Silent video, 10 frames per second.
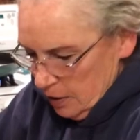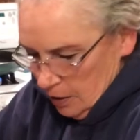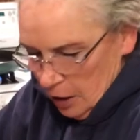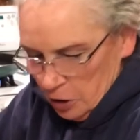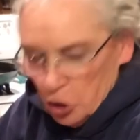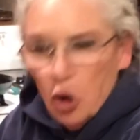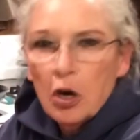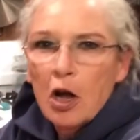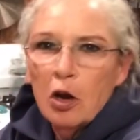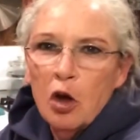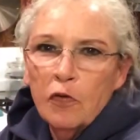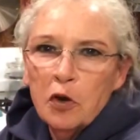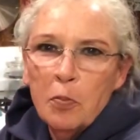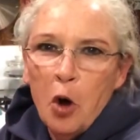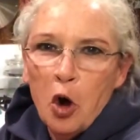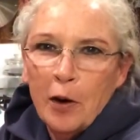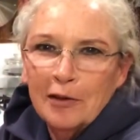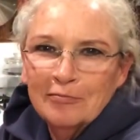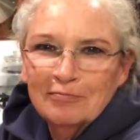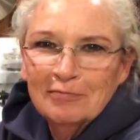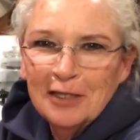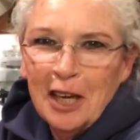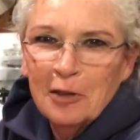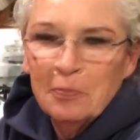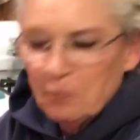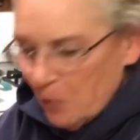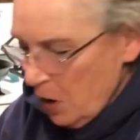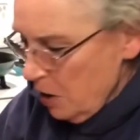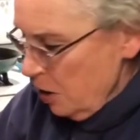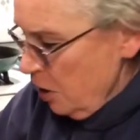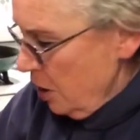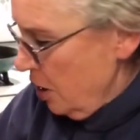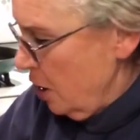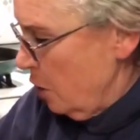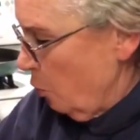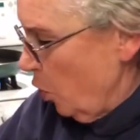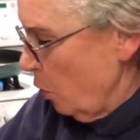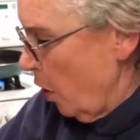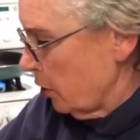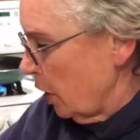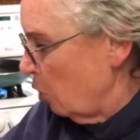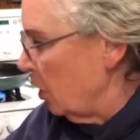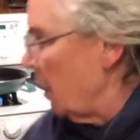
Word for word: Got to start all over tomorrow. So, um, we working on it